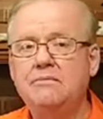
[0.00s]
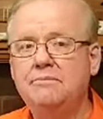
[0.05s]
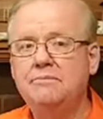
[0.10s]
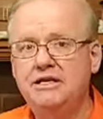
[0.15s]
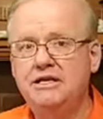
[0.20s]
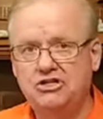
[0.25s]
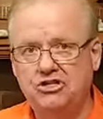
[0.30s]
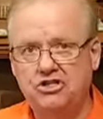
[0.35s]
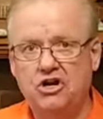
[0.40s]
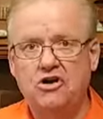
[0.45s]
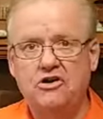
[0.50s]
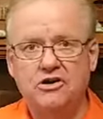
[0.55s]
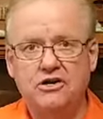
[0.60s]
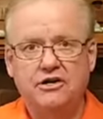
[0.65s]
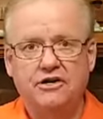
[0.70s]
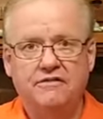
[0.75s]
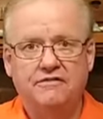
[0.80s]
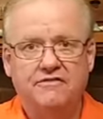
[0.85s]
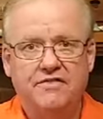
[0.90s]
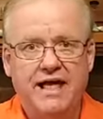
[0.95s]
be certain
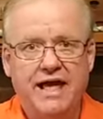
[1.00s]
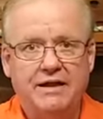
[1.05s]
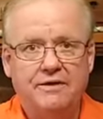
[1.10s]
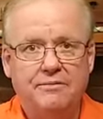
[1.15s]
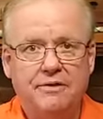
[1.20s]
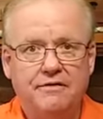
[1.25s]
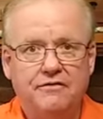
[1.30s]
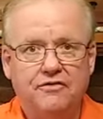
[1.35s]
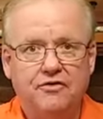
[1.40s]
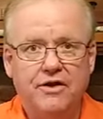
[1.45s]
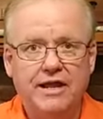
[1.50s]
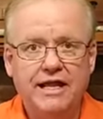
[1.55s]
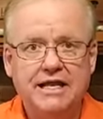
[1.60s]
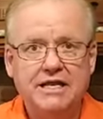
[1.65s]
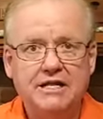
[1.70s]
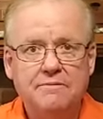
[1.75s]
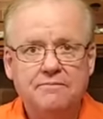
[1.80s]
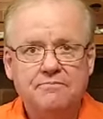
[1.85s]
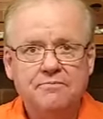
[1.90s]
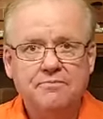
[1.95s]
of that, my
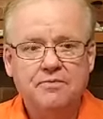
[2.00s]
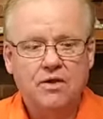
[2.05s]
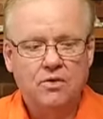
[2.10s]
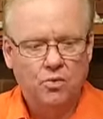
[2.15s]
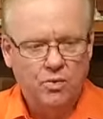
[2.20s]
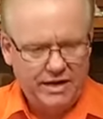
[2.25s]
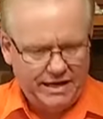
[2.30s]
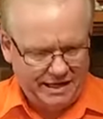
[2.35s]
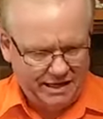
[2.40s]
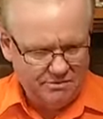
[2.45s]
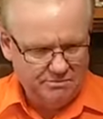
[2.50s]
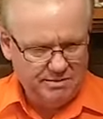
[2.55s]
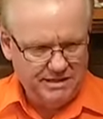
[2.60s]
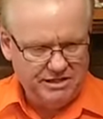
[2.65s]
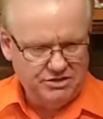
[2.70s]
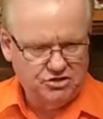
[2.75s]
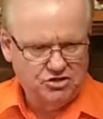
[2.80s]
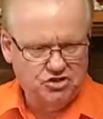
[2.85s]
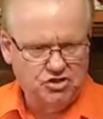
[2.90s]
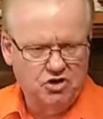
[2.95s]
friend. We can be
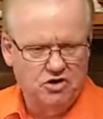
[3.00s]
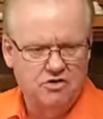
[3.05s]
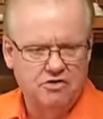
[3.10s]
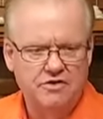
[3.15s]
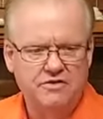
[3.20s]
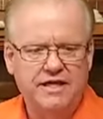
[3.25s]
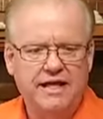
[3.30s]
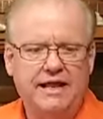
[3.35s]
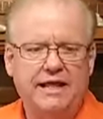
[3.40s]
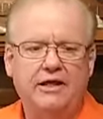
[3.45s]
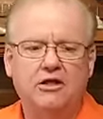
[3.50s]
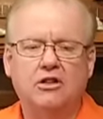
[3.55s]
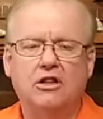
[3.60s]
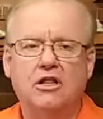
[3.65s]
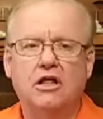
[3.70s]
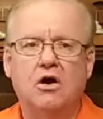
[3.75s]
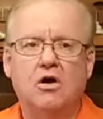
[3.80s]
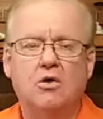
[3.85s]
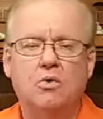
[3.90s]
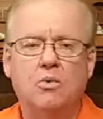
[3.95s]
certain that He'll
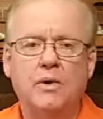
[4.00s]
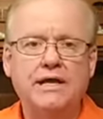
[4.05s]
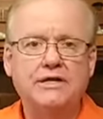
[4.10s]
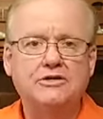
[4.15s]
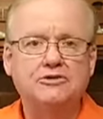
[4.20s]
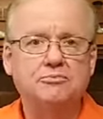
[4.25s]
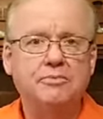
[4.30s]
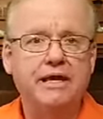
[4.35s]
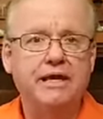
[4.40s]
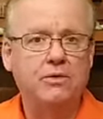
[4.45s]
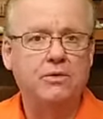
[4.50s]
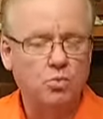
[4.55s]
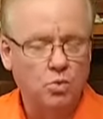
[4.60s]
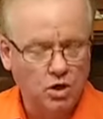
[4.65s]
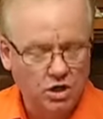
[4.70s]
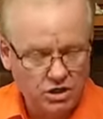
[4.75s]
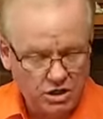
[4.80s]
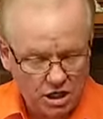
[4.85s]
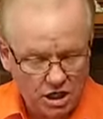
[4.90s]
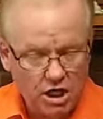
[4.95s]
always be
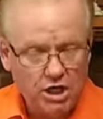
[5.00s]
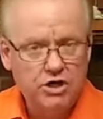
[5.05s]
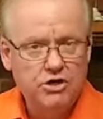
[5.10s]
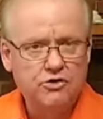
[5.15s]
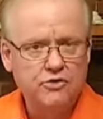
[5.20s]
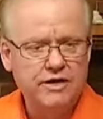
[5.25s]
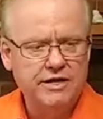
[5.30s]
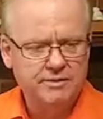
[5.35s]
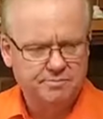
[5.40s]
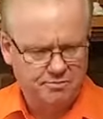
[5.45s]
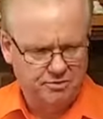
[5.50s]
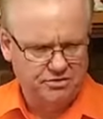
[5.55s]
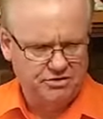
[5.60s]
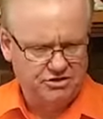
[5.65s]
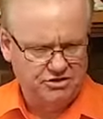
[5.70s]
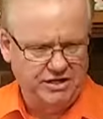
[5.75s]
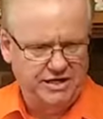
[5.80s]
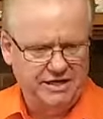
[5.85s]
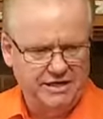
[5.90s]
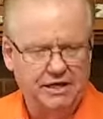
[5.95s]

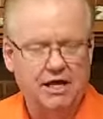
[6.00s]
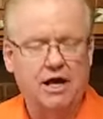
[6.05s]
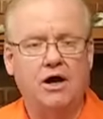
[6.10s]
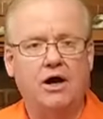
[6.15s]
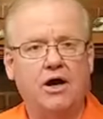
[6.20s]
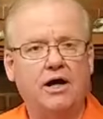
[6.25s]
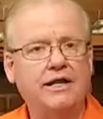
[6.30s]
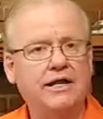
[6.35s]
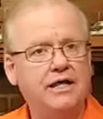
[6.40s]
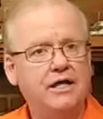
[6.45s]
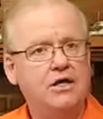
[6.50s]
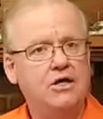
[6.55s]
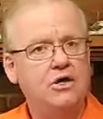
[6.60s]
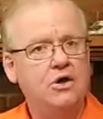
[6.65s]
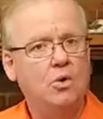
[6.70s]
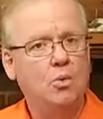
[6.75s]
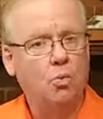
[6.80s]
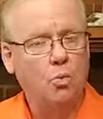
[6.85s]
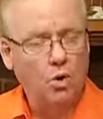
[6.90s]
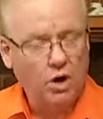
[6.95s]
100% God,
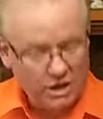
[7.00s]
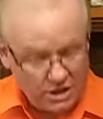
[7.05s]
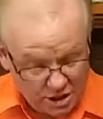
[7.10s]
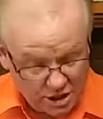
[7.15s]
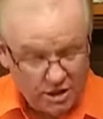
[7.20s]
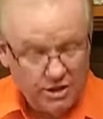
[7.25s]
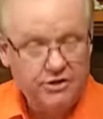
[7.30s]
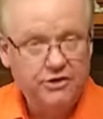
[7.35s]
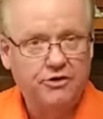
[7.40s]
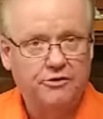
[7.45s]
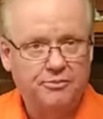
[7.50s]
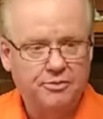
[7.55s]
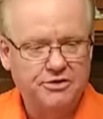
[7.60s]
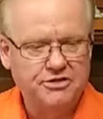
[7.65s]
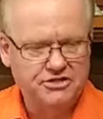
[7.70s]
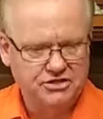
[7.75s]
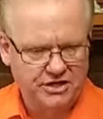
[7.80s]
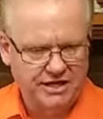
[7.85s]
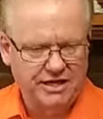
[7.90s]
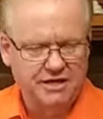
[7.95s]

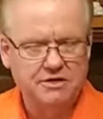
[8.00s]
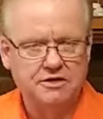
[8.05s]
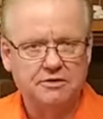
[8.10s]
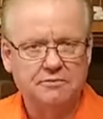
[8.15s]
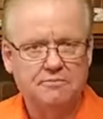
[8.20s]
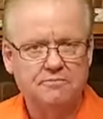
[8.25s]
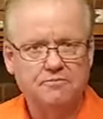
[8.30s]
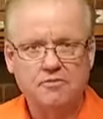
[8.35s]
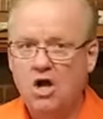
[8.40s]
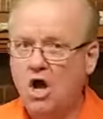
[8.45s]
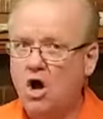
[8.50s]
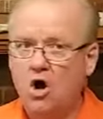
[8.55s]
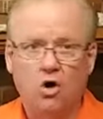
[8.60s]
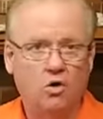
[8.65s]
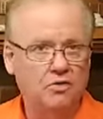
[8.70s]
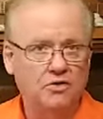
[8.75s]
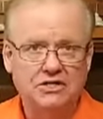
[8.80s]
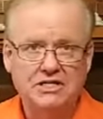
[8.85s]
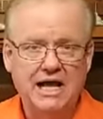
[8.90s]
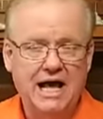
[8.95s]
100% all
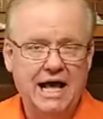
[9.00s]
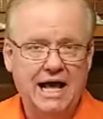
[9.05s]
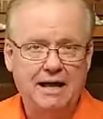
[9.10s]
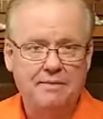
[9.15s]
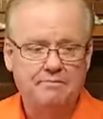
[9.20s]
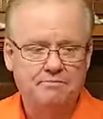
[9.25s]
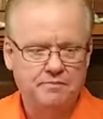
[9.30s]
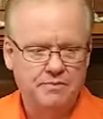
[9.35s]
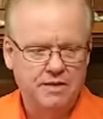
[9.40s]
the time.